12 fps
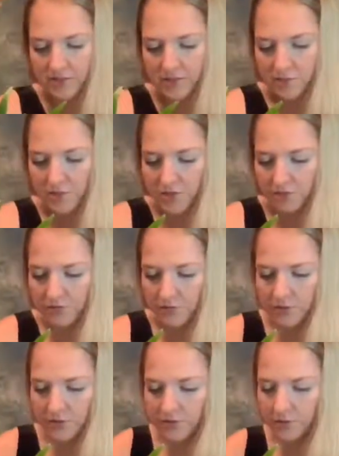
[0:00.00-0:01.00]
he's beautiful.
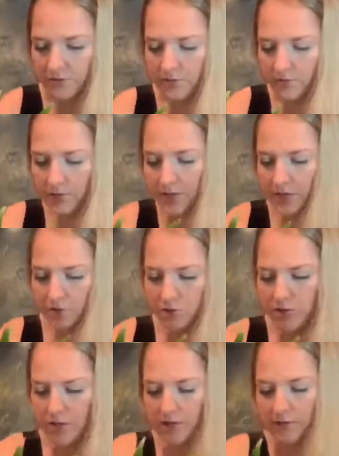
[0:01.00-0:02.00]
He or
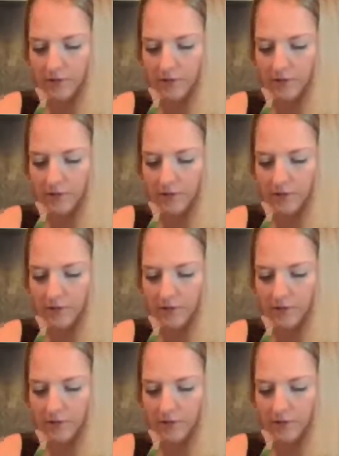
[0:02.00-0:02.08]
she.